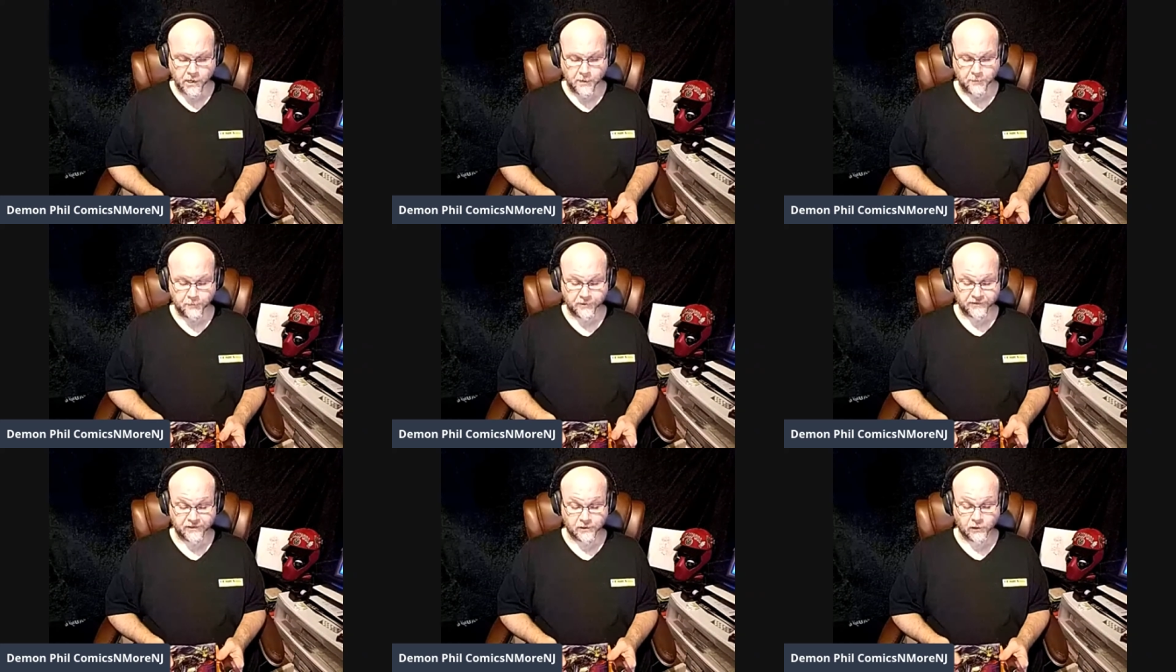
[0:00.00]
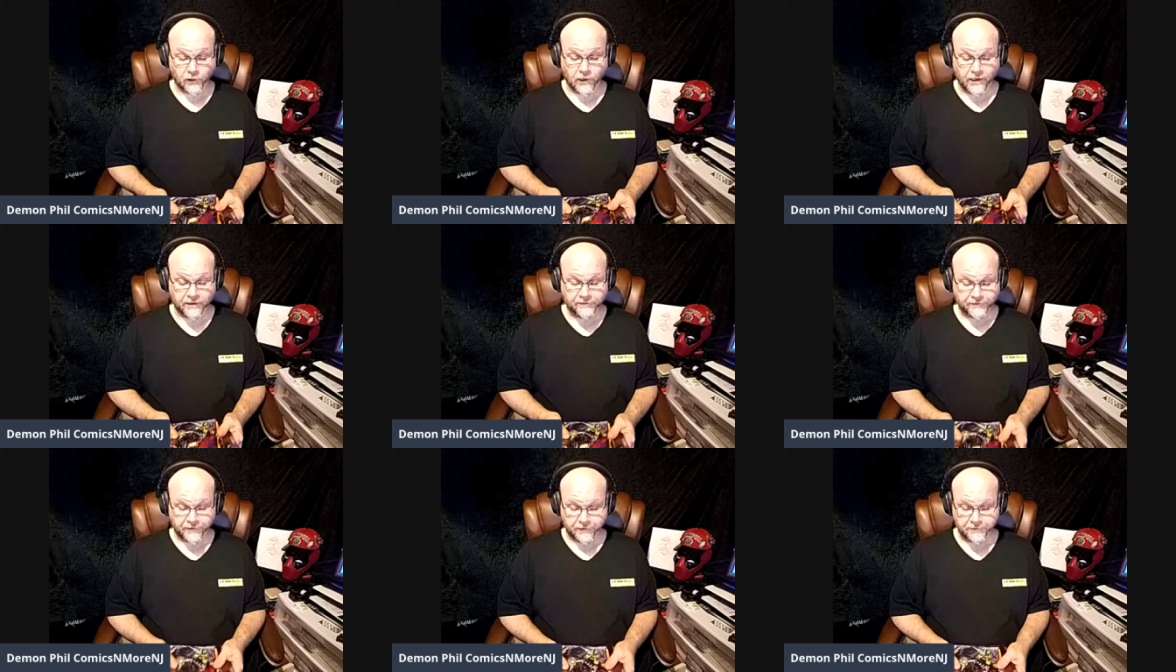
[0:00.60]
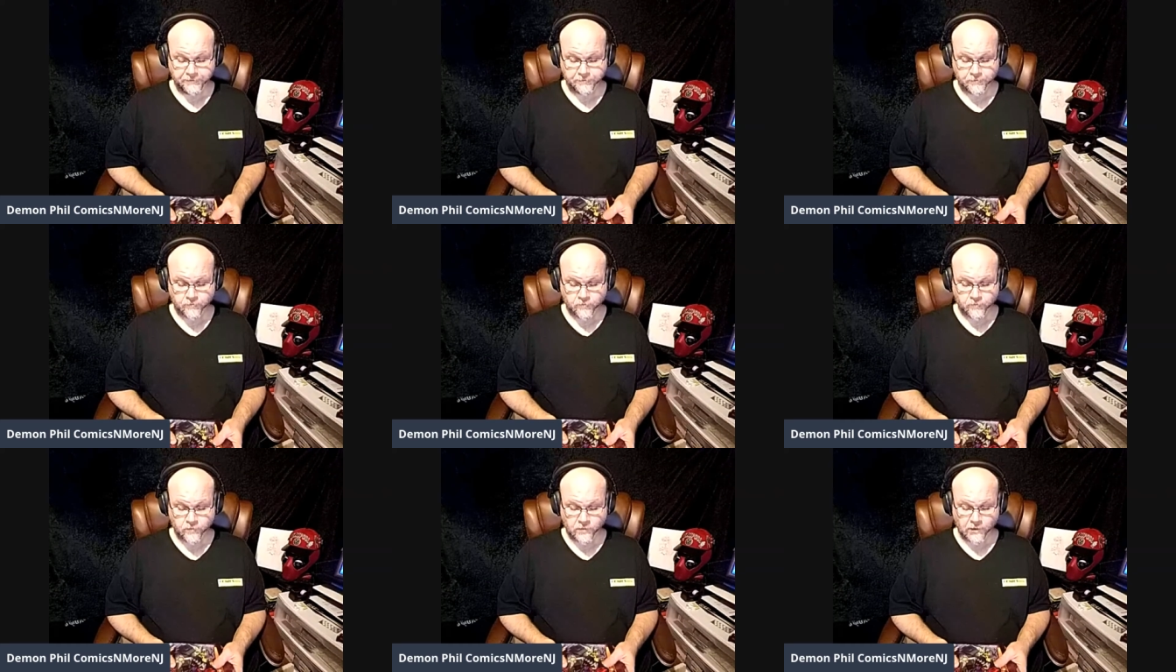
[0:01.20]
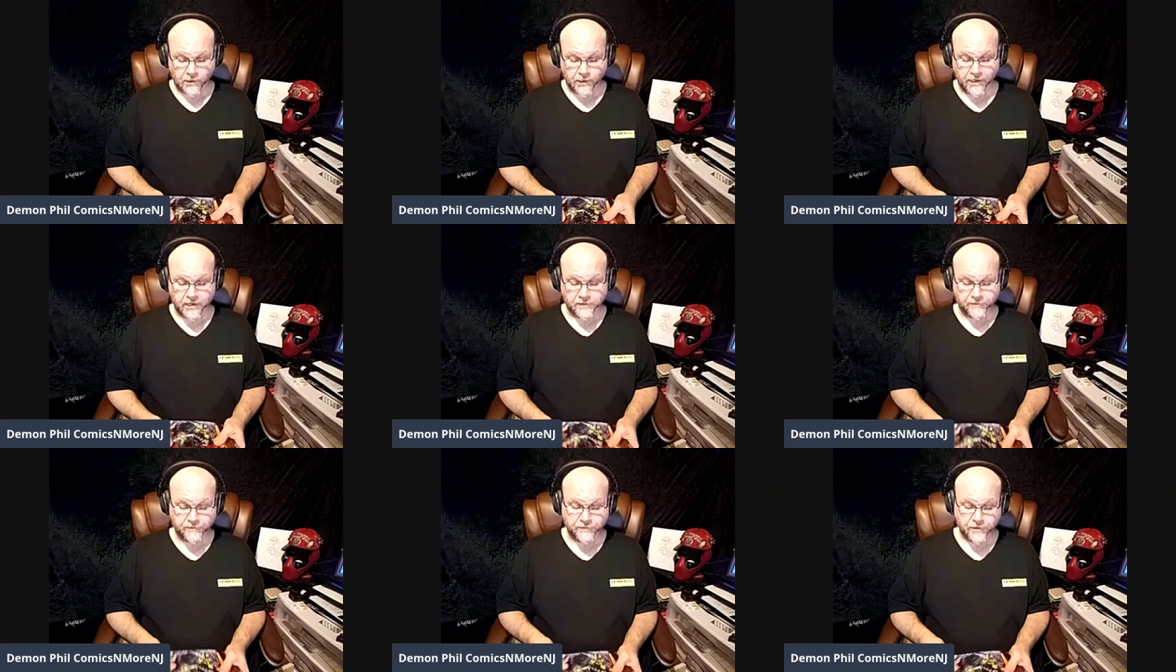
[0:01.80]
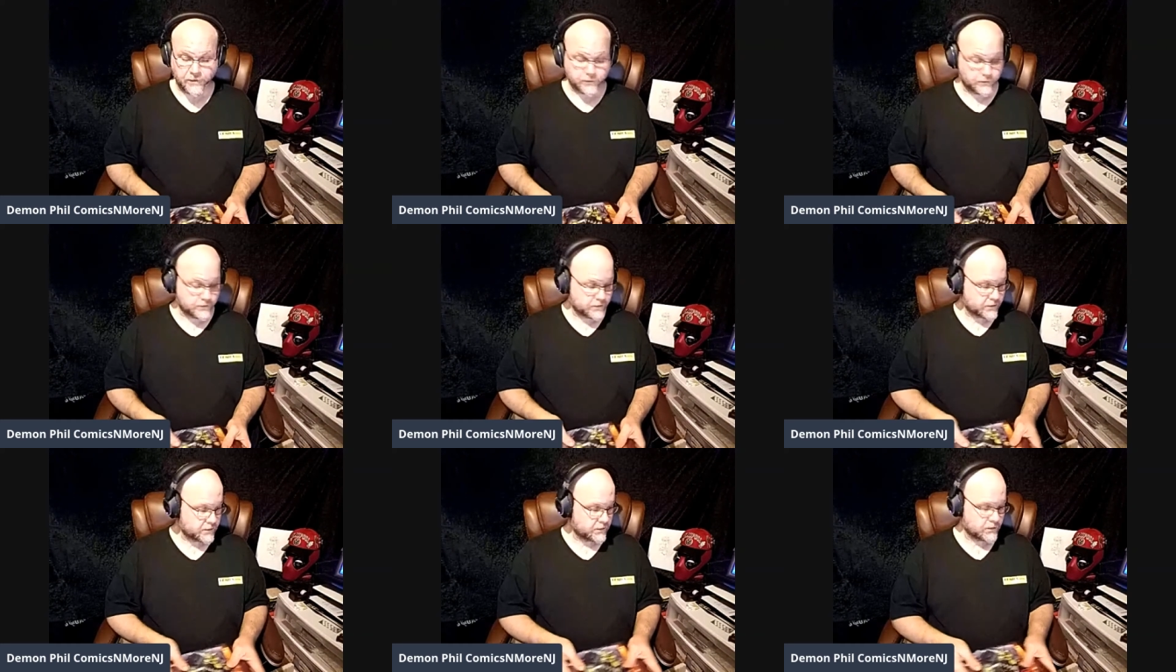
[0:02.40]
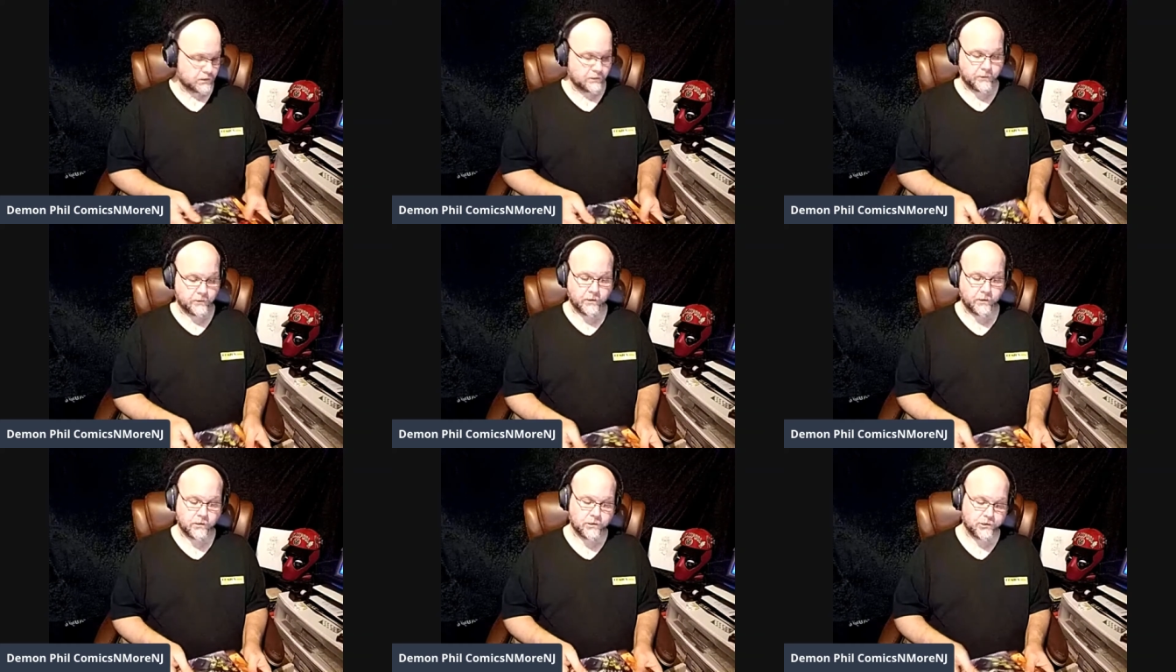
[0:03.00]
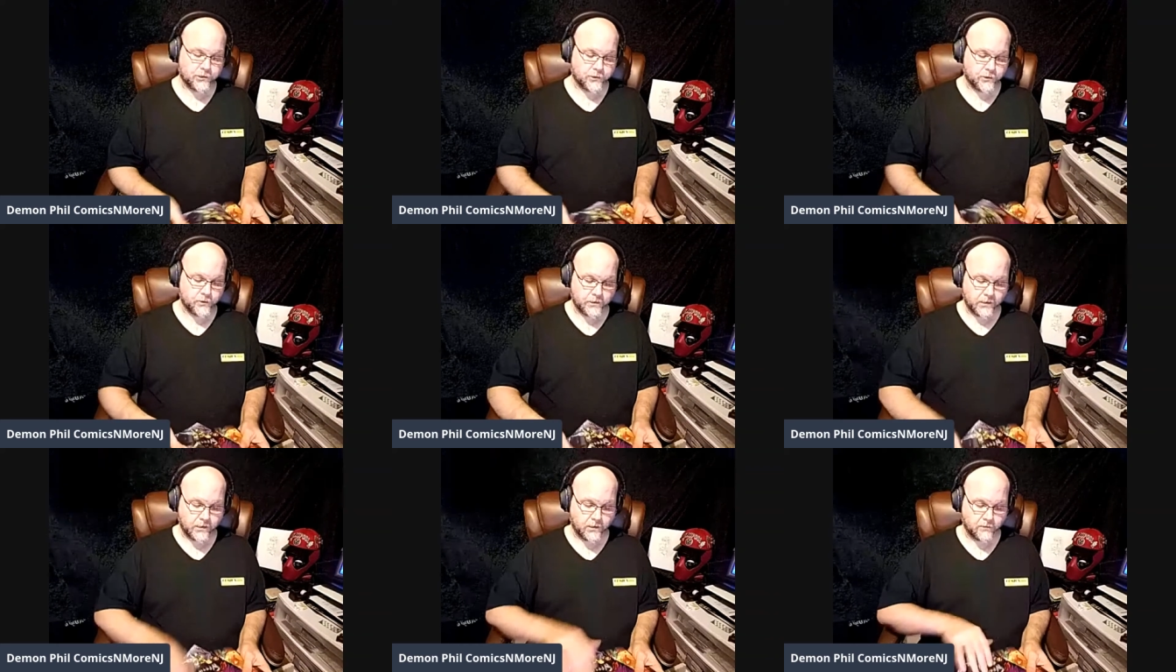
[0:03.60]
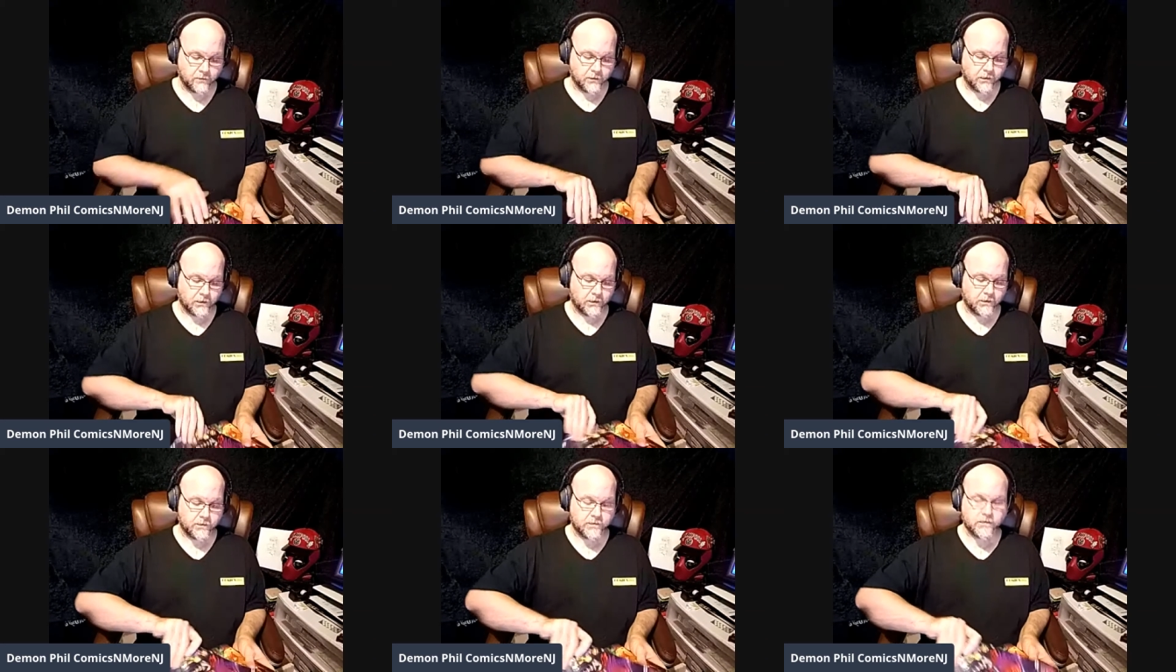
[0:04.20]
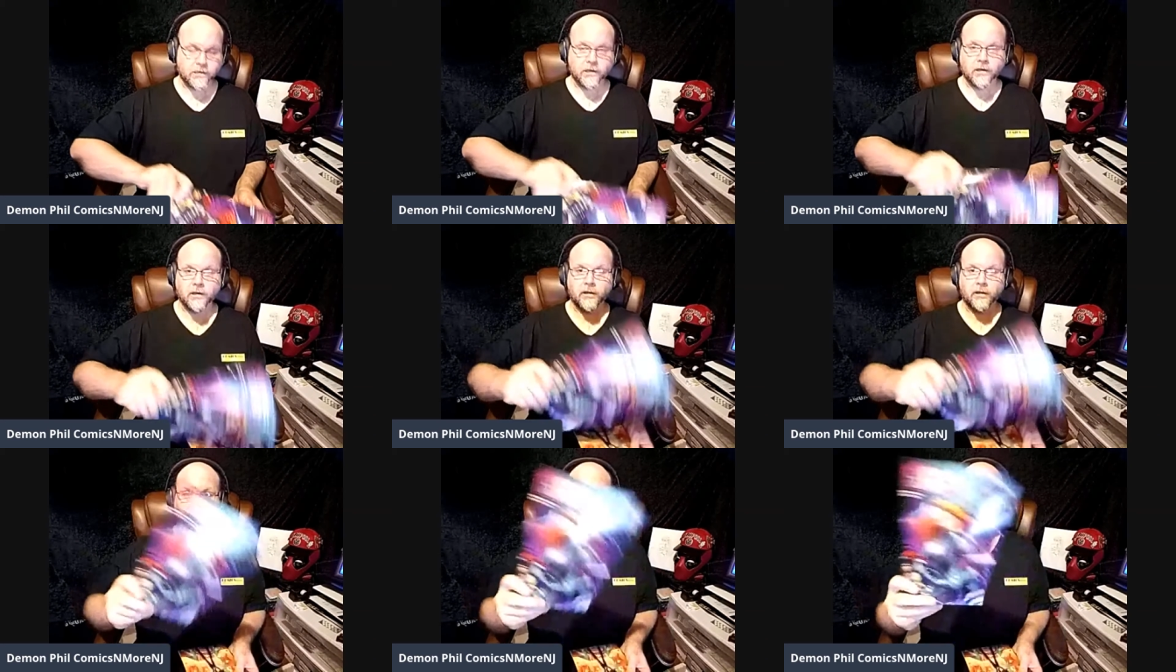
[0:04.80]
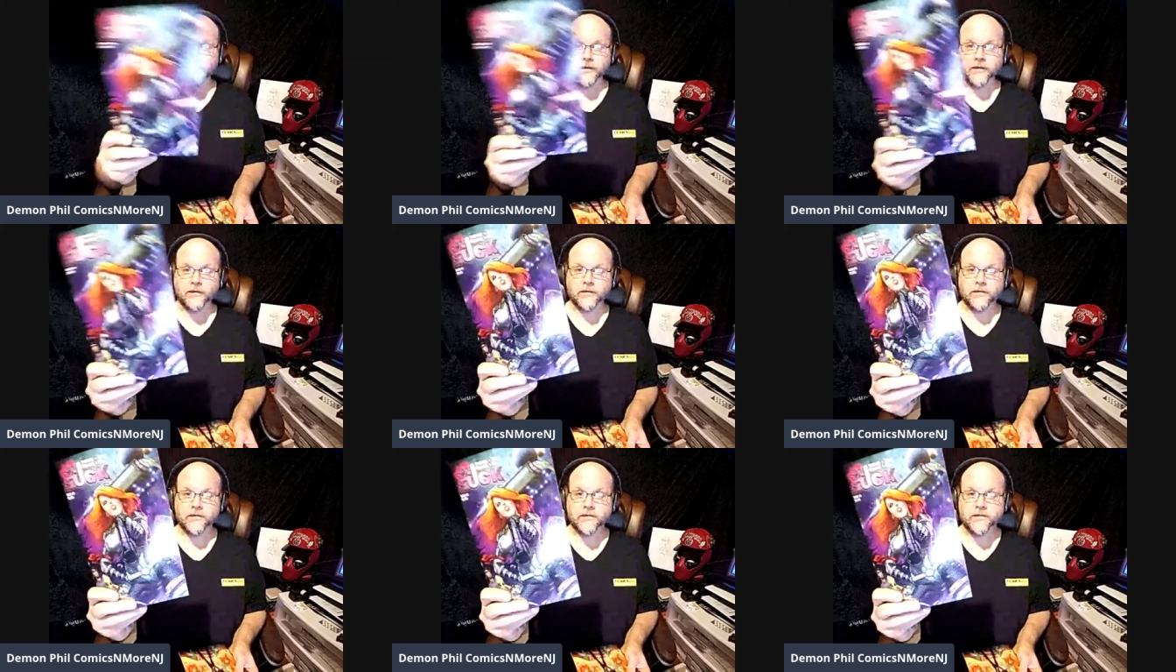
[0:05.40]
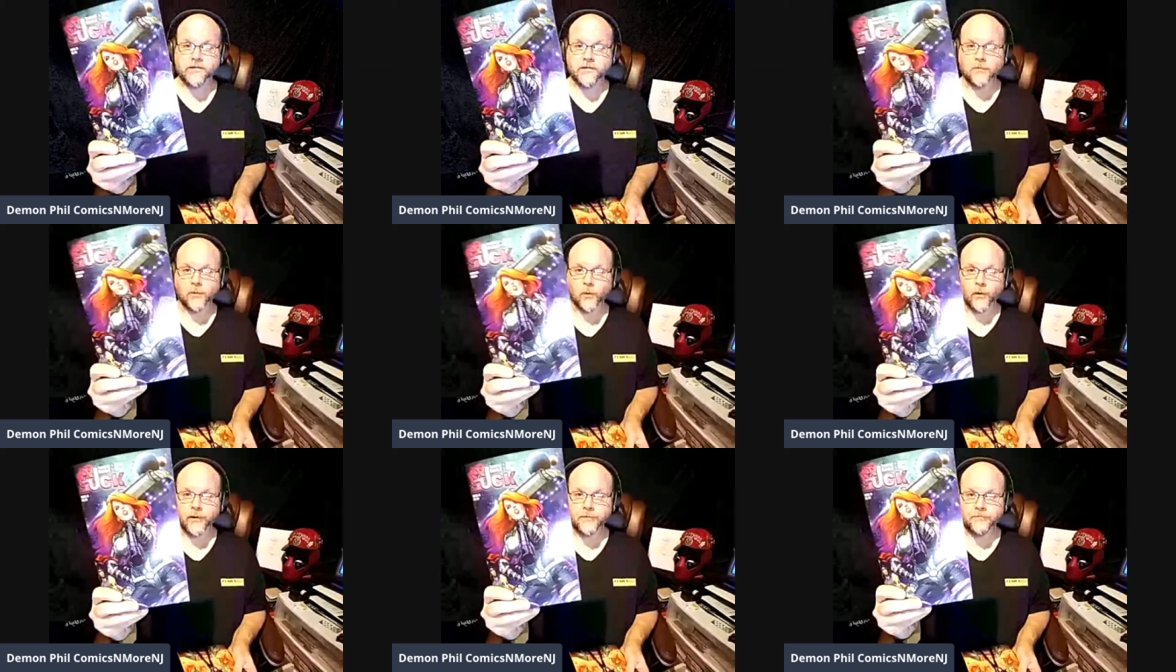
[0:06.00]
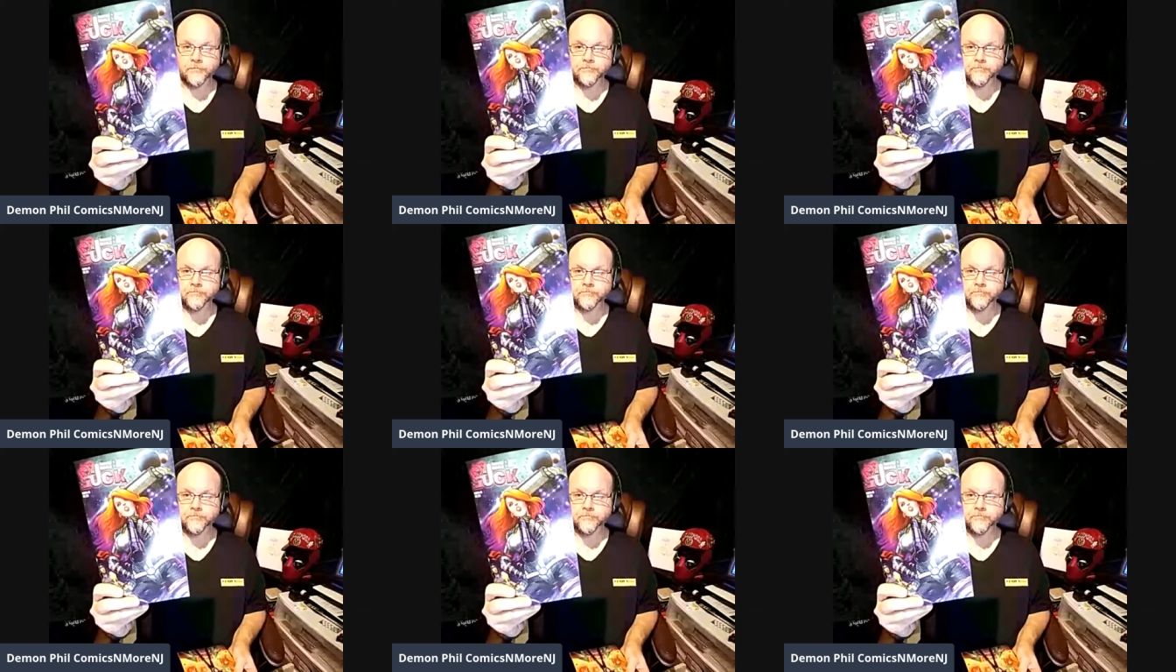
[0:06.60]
But they're a lot of fun. And if you've noticed, let me go ahead and show you again, because that is number 1.